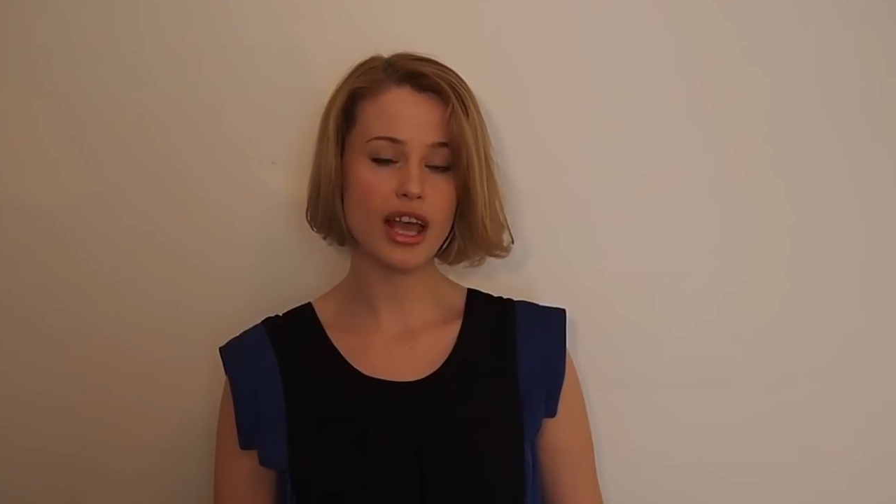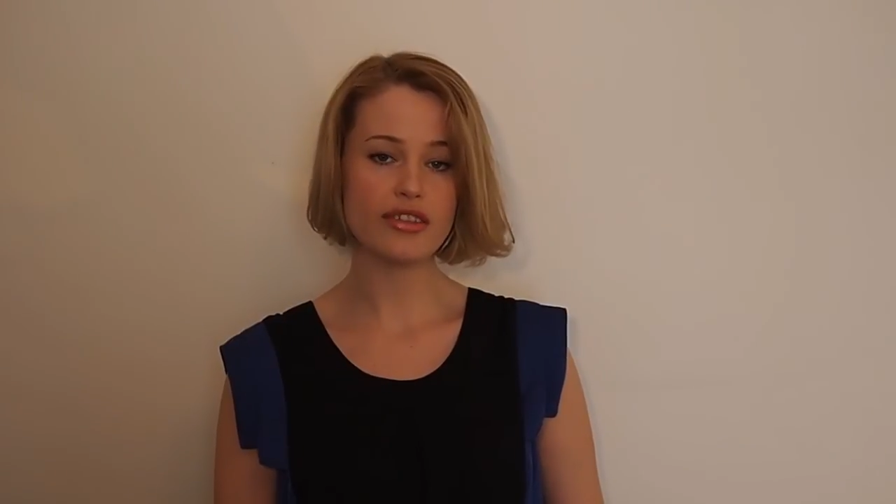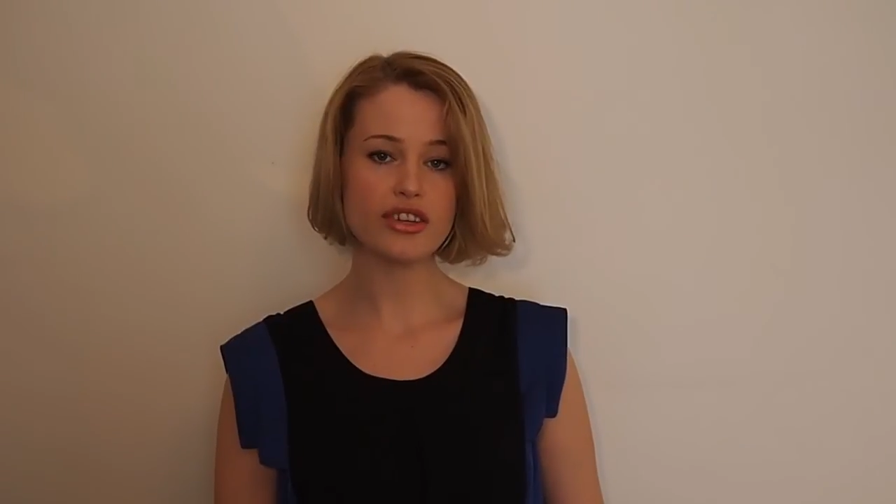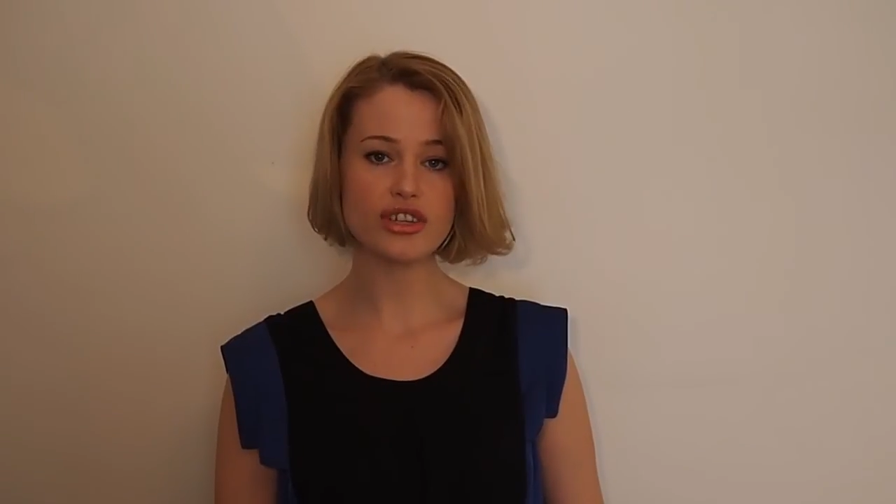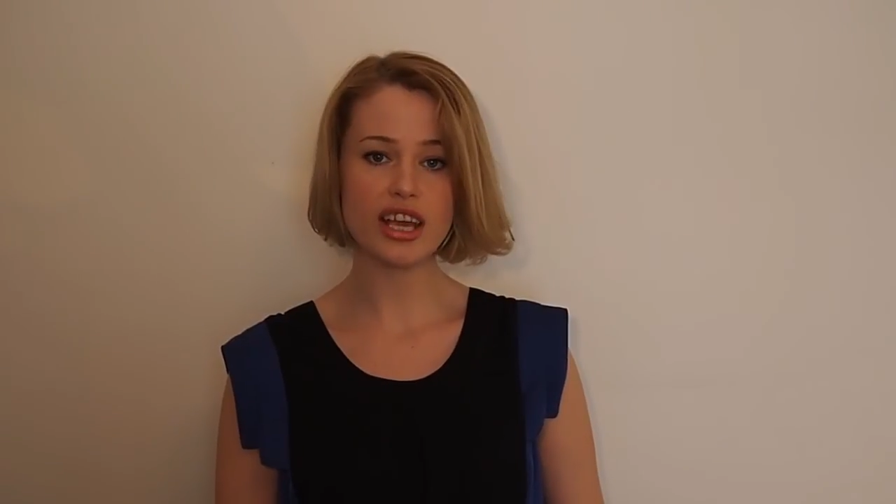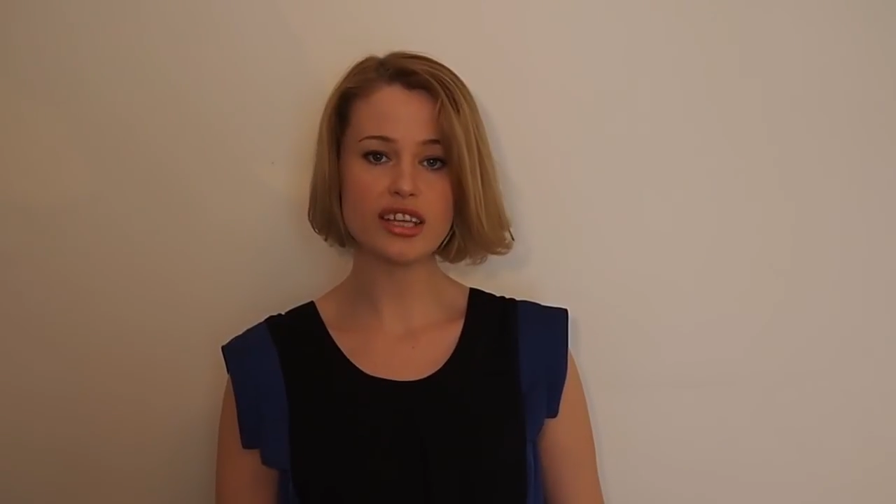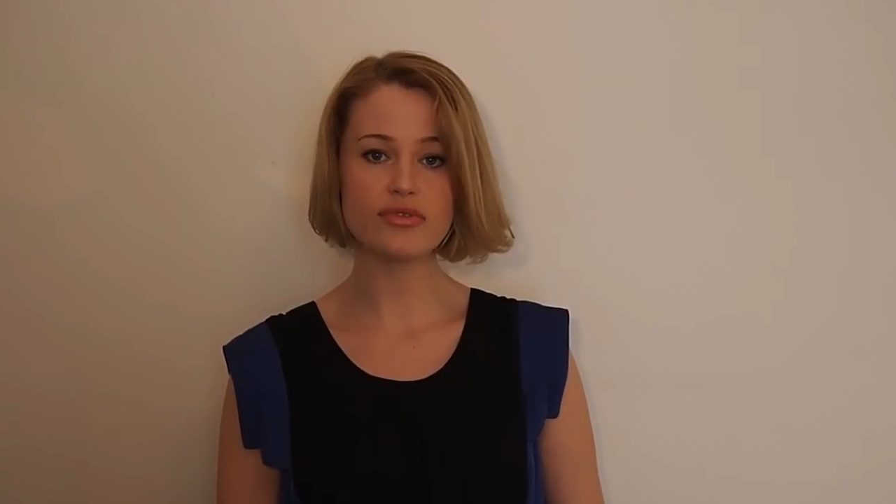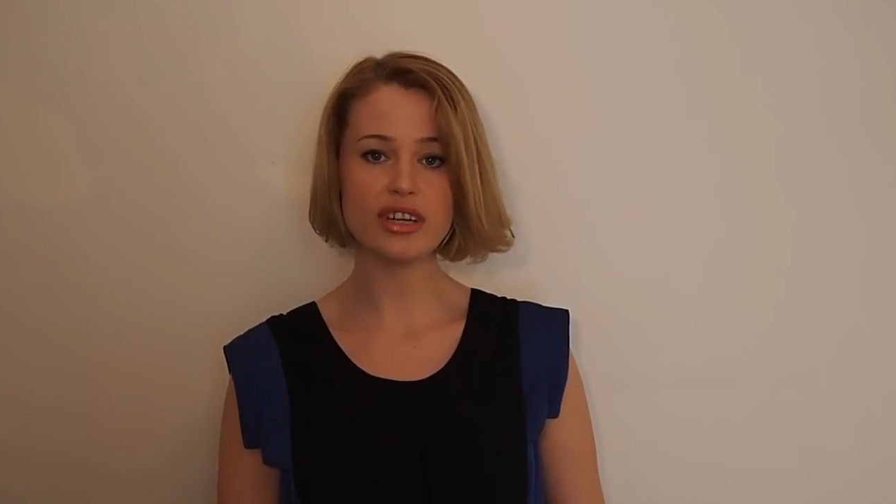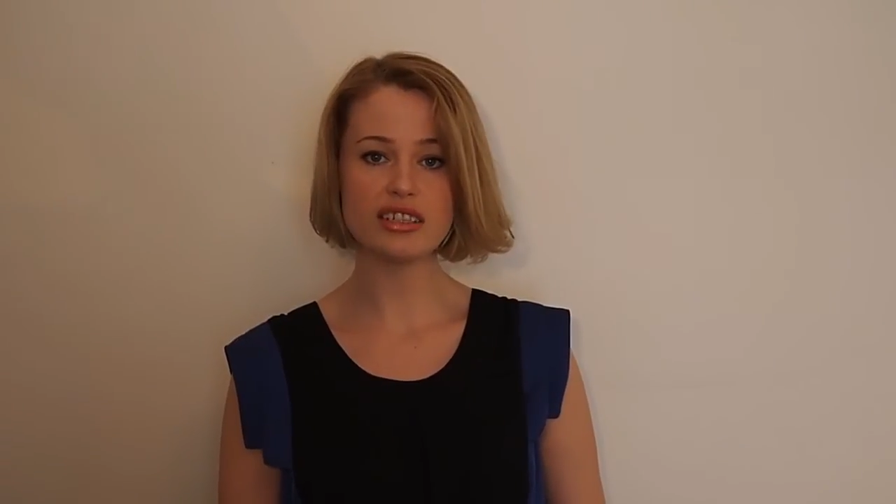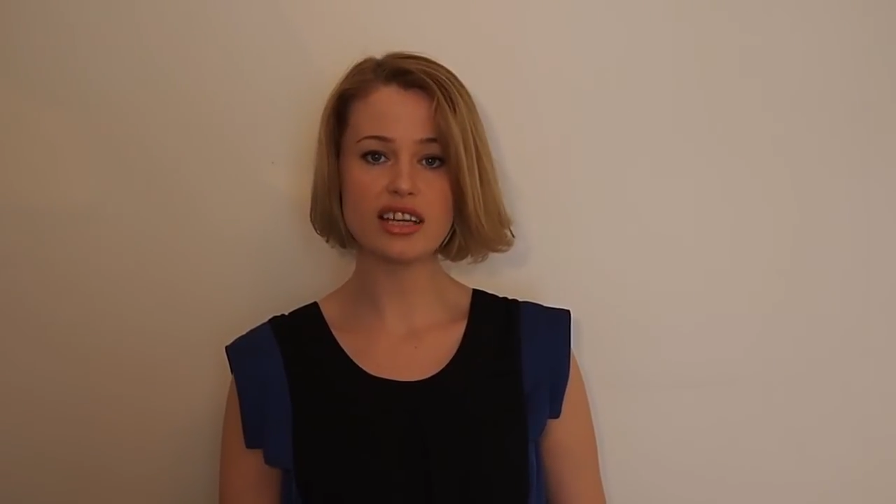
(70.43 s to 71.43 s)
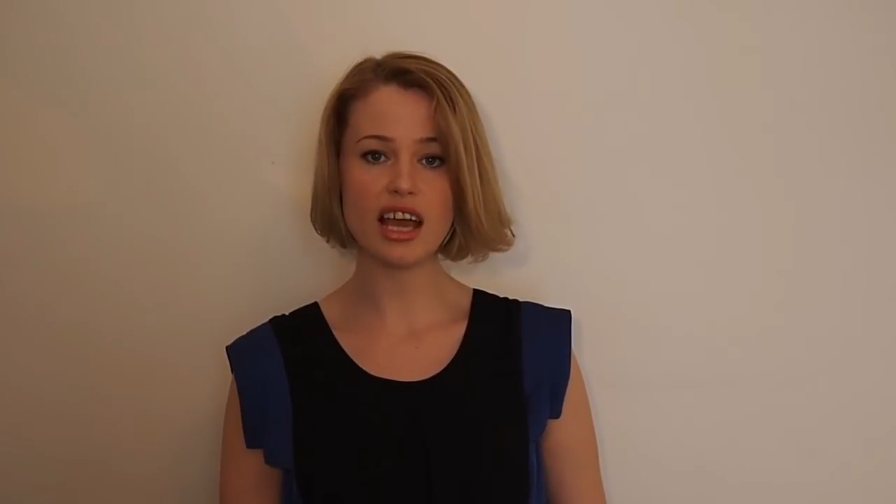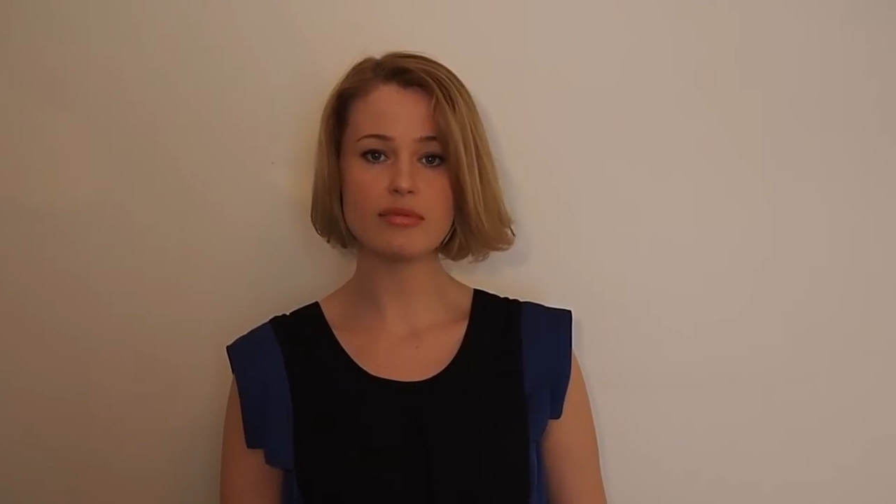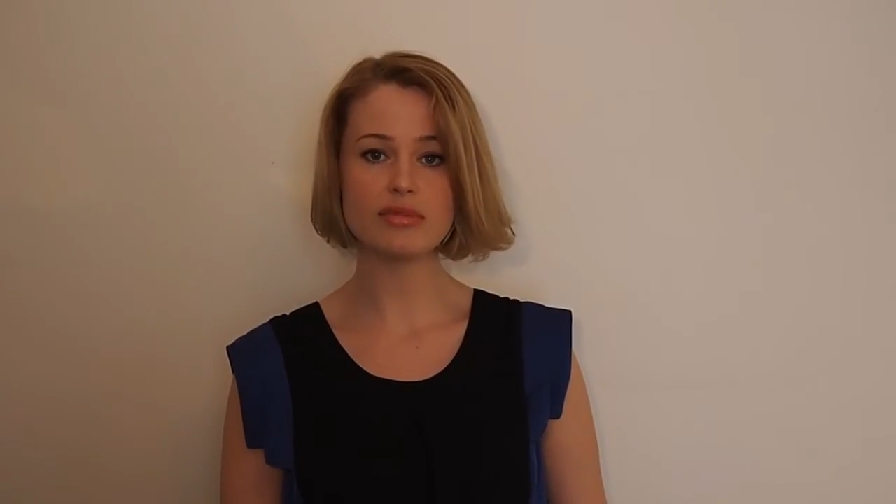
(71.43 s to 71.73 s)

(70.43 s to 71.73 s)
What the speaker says: that shares real-time